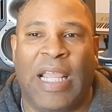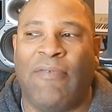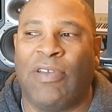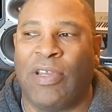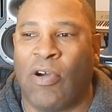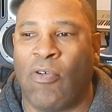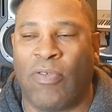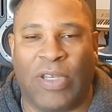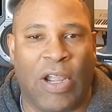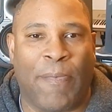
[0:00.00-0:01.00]
Even
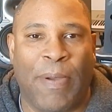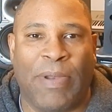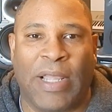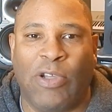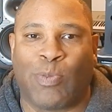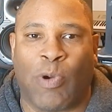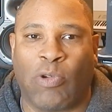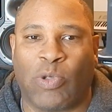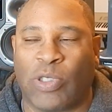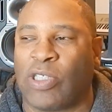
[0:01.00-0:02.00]
though there are people that use
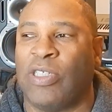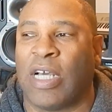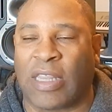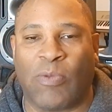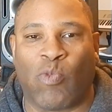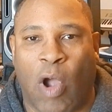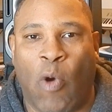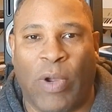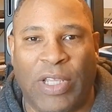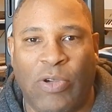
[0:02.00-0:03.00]
Pro Tools, there's nothing
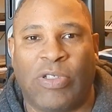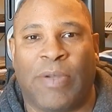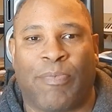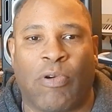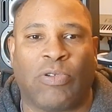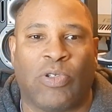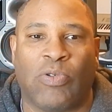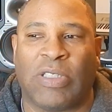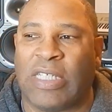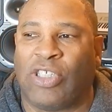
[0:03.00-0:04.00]
wrong with using Pro
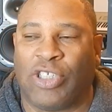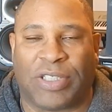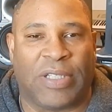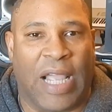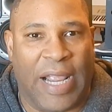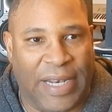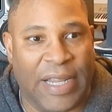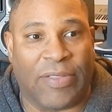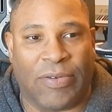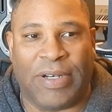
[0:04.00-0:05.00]
Tools. It's just
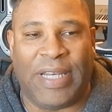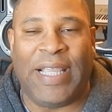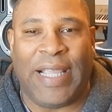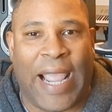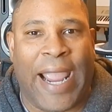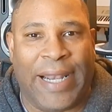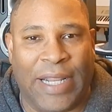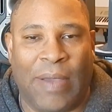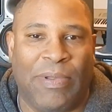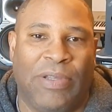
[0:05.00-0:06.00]
another
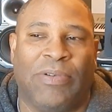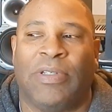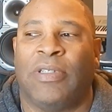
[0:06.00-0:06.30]
DAW.